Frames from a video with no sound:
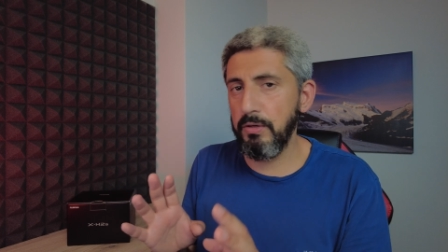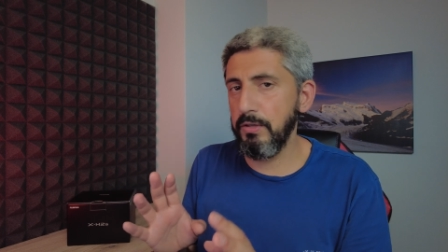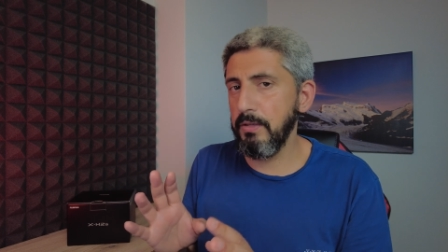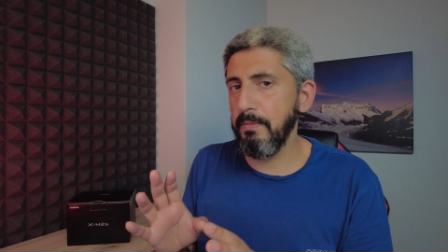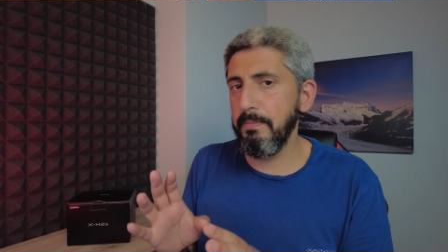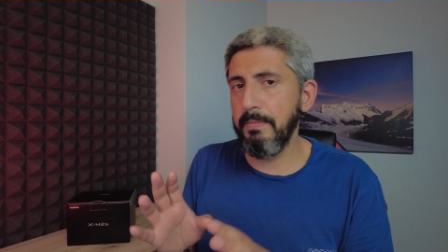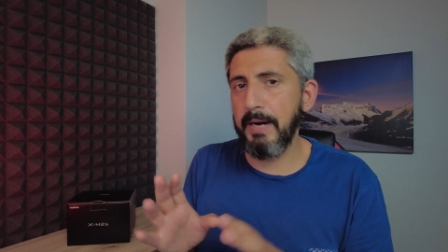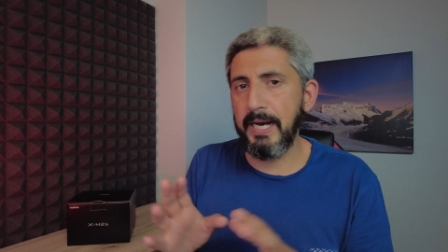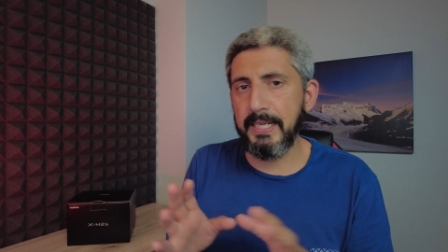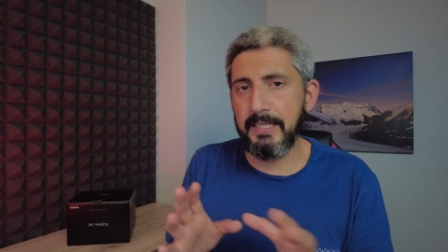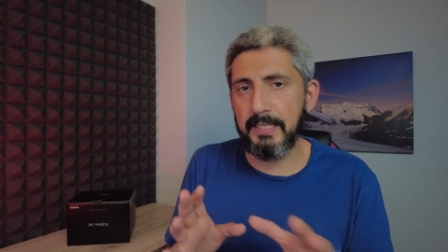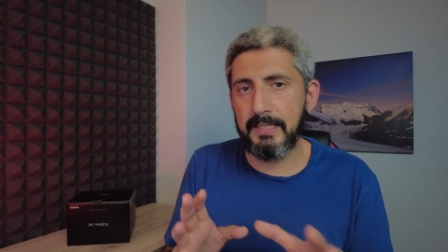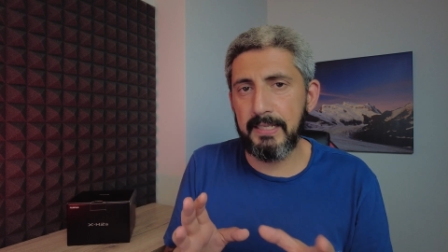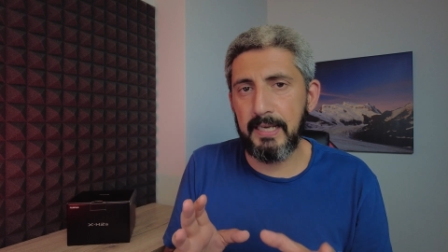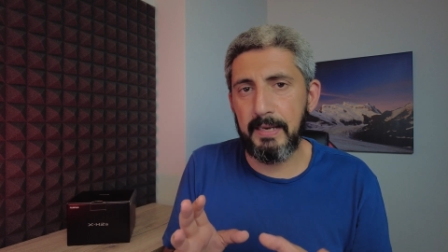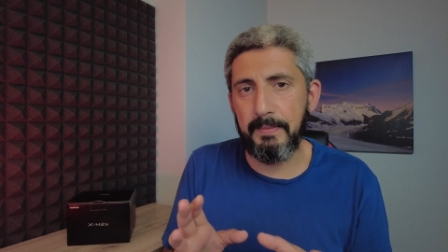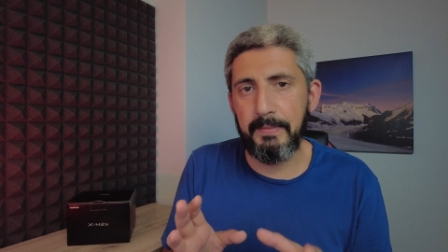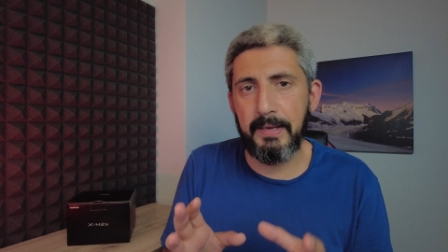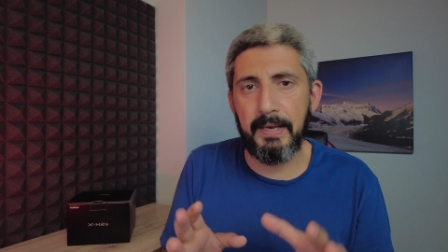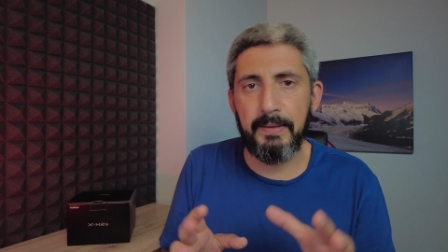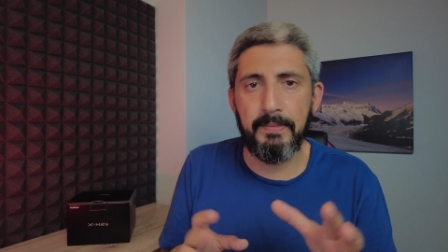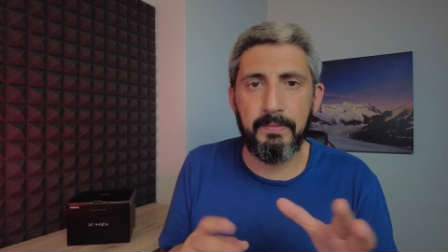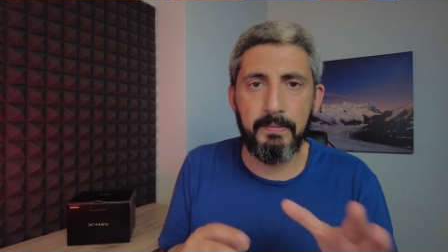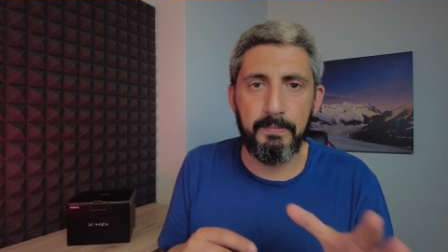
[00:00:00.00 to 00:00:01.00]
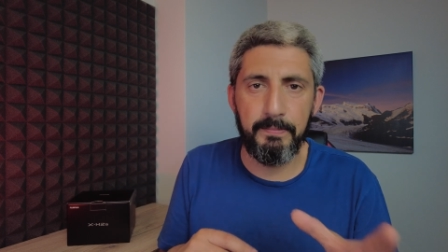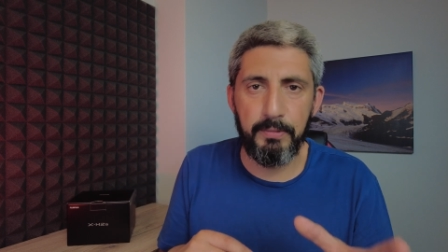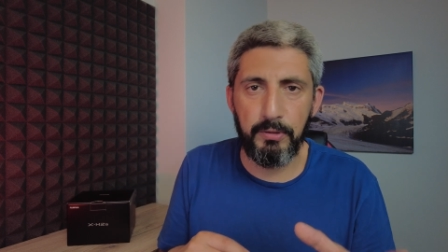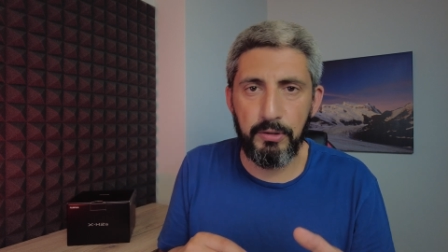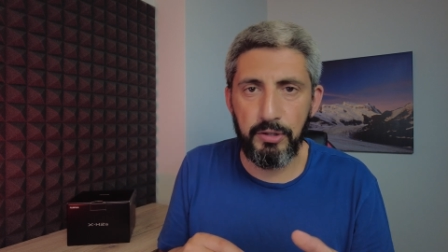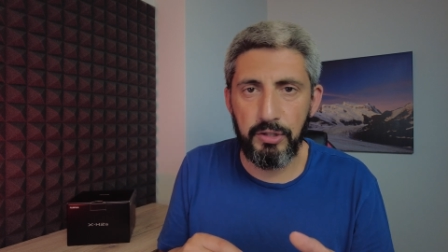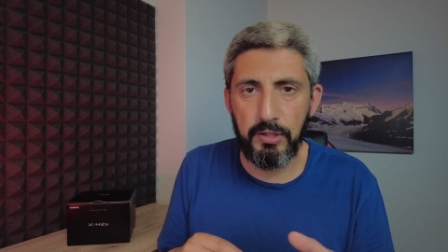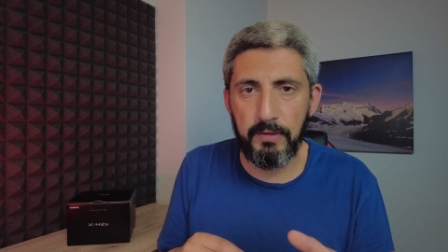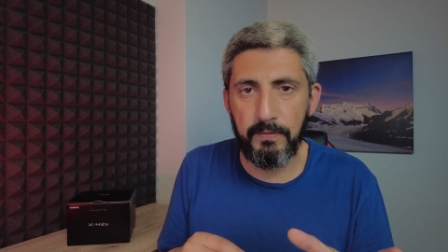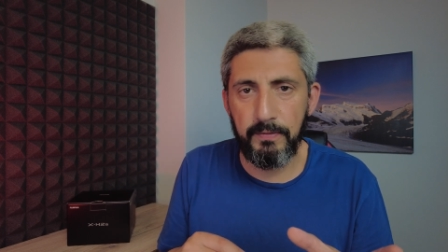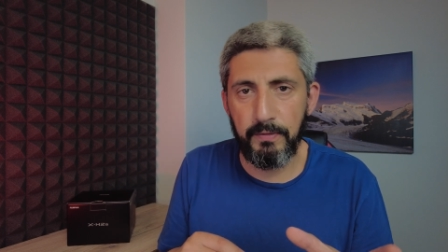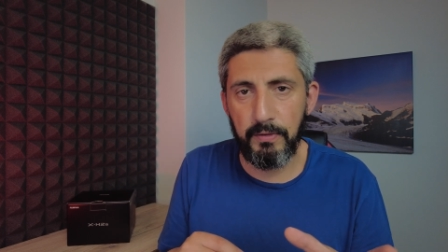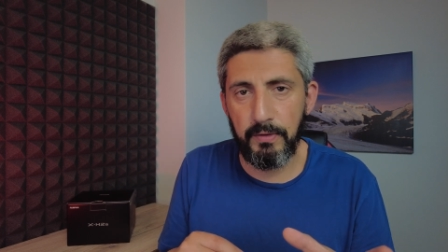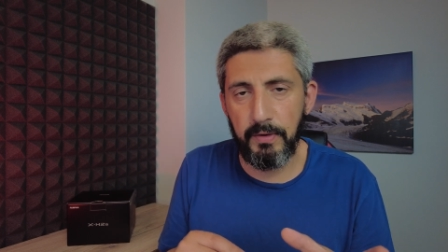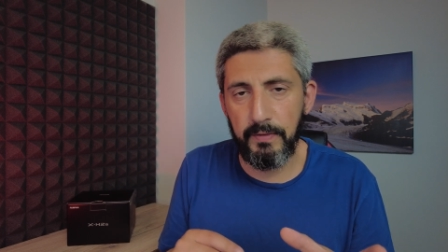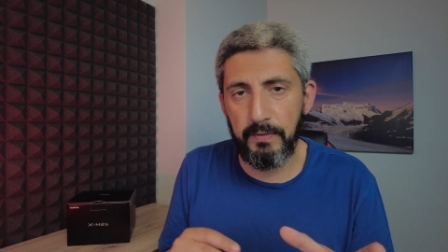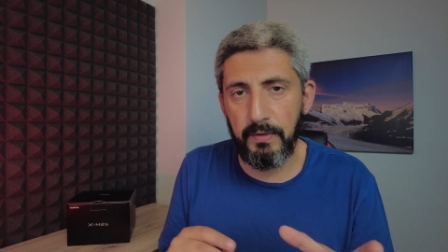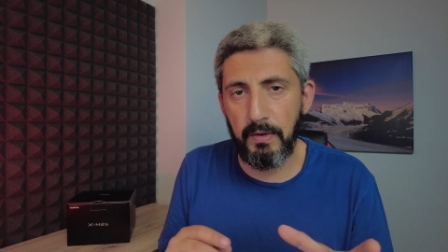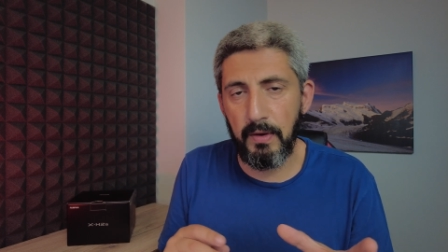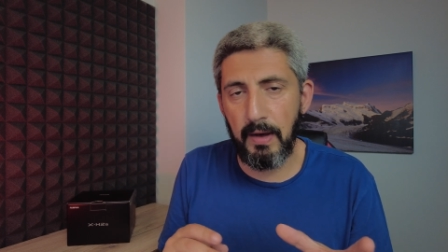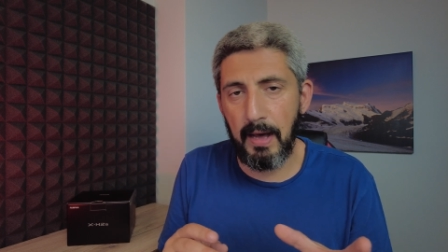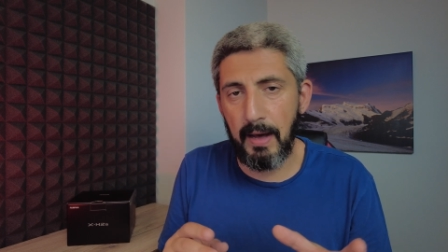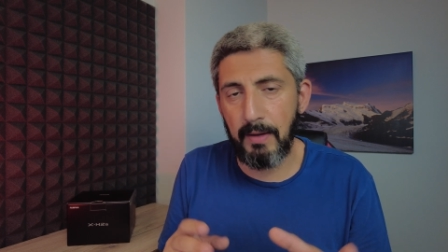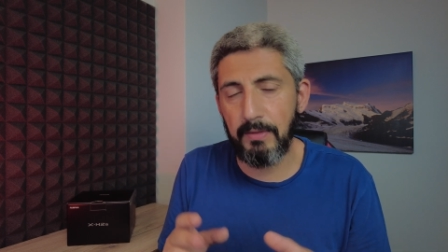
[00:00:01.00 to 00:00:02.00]
that by the time I push the full
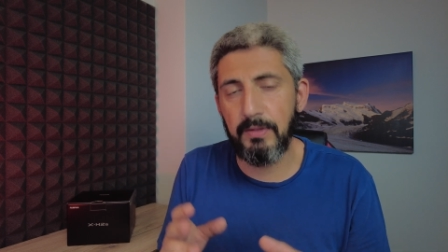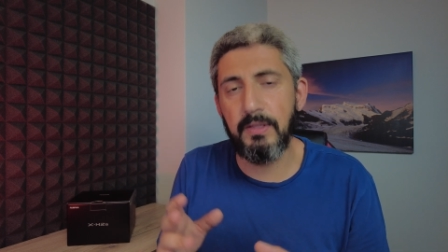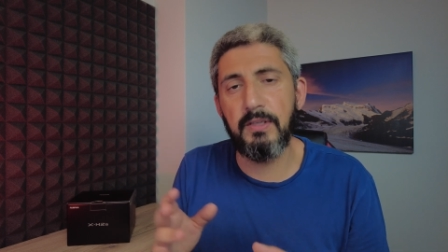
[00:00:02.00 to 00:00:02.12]
review out,